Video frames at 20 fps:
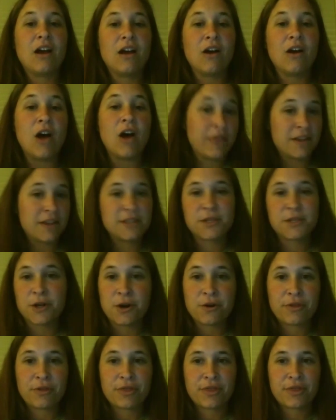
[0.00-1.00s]
on this
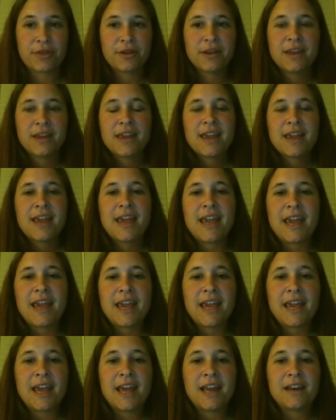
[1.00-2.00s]
earth.
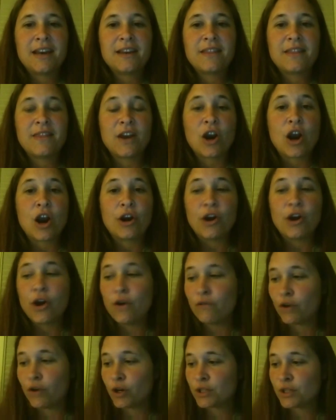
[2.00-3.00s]
And there are
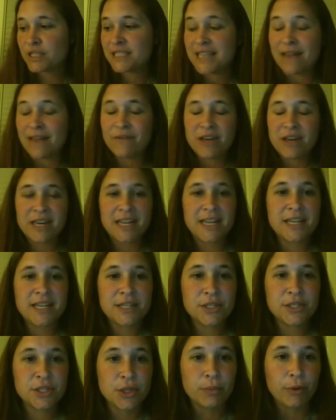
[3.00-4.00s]
over 70
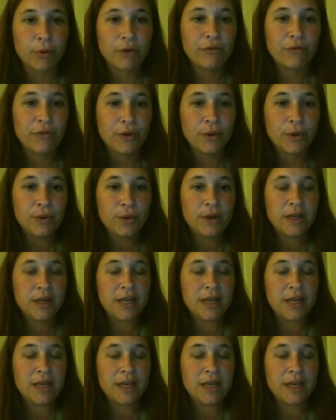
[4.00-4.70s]
superfood